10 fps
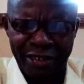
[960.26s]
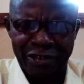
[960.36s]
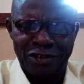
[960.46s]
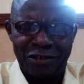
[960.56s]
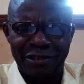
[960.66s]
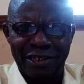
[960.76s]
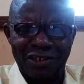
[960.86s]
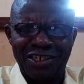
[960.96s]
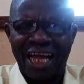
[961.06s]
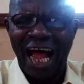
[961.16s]
this.
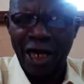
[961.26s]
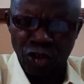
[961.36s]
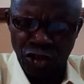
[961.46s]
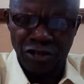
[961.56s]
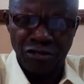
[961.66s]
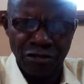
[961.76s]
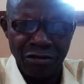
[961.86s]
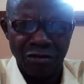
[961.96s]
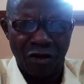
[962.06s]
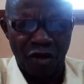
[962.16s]
That is action
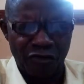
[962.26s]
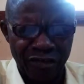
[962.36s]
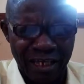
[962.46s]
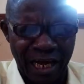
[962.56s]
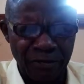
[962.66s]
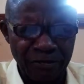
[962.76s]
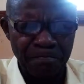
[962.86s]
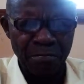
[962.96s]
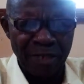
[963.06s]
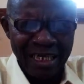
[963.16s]
of a noun,
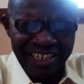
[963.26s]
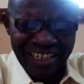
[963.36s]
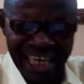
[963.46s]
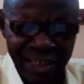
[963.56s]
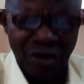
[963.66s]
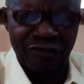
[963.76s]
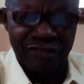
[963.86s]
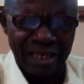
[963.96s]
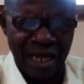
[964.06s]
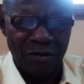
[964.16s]
state of
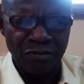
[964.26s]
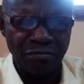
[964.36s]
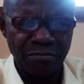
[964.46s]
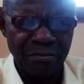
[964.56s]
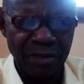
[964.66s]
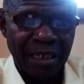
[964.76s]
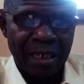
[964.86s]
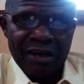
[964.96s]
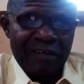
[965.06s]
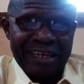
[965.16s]
a noun.
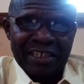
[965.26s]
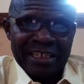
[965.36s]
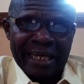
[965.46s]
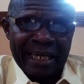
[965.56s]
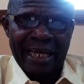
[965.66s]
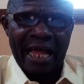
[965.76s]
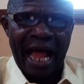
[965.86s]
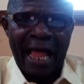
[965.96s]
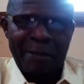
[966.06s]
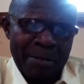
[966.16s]
If I say,
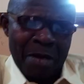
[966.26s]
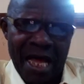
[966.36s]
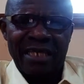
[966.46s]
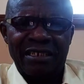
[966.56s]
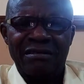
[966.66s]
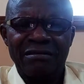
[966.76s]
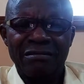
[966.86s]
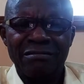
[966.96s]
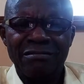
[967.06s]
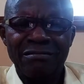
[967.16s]
I am a man,
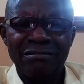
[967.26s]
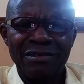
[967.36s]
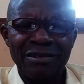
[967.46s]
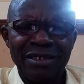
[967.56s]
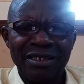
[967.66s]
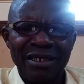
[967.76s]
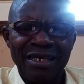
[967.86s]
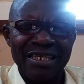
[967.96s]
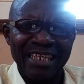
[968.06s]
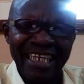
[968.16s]

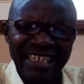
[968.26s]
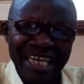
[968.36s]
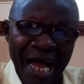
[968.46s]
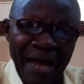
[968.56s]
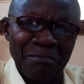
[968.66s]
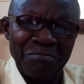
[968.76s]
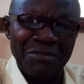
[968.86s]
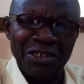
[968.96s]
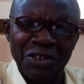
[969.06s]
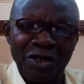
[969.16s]
that am
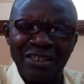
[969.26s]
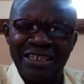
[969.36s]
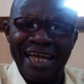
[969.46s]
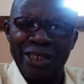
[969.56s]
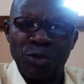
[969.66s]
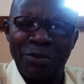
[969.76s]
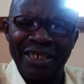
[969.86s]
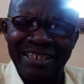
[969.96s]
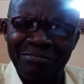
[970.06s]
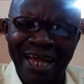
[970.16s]
is not
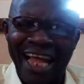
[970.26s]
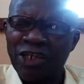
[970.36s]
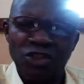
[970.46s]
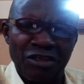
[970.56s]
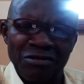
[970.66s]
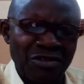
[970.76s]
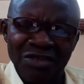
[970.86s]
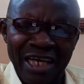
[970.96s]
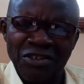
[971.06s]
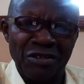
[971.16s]
expressing my action.
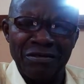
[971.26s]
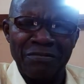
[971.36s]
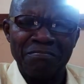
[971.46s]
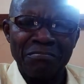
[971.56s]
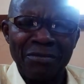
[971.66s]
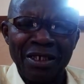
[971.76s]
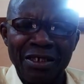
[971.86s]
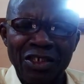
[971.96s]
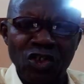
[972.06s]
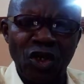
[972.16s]
It's not action.
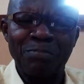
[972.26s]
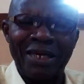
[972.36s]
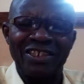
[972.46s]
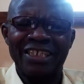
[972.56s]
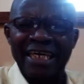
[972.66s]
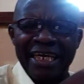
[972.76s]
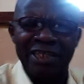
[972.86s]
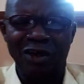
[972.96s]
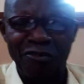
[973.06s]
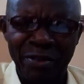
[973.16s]
It's just my
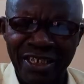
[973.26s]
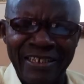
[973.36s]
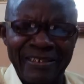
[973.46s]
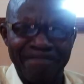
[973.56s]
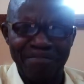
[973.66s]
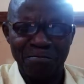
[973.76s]
state of being.